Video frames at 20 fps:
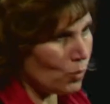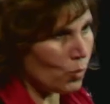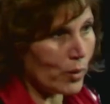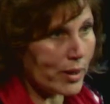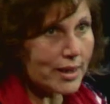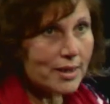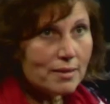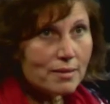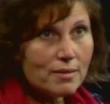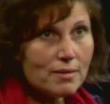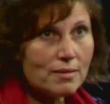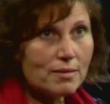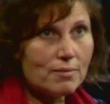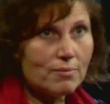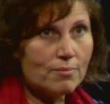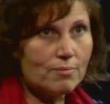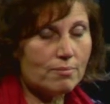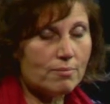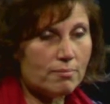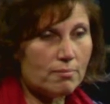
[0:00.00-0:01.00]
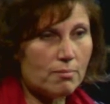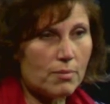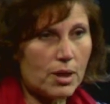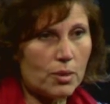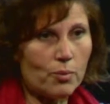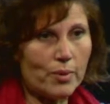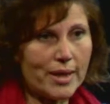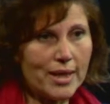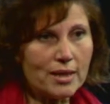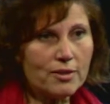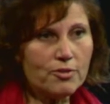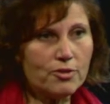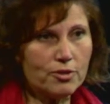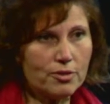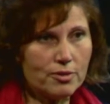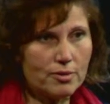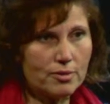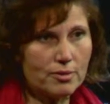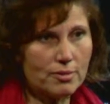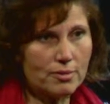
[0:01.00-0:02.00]
wind, by
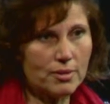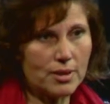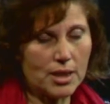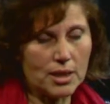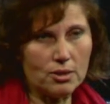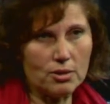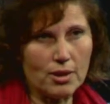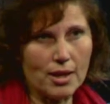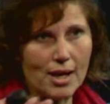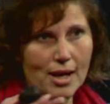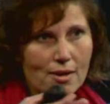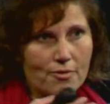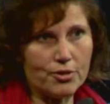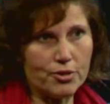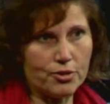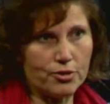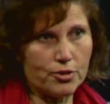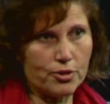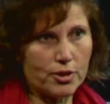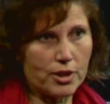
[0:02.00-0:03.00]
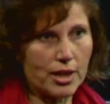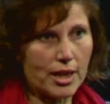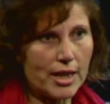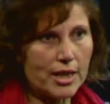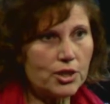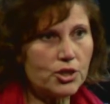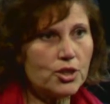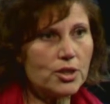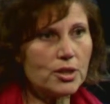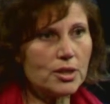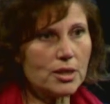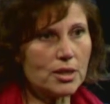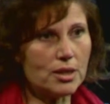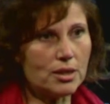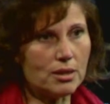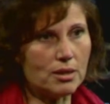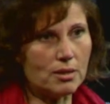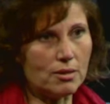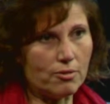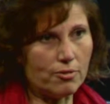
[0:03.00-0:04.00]
waves. Then you have the circulation,
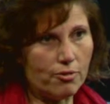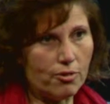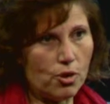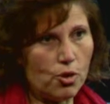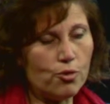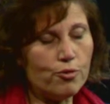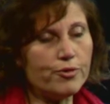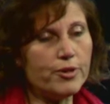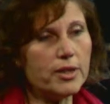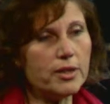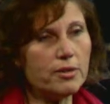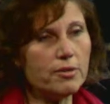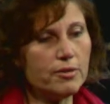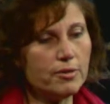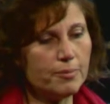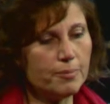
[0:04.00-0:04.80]
the flow field.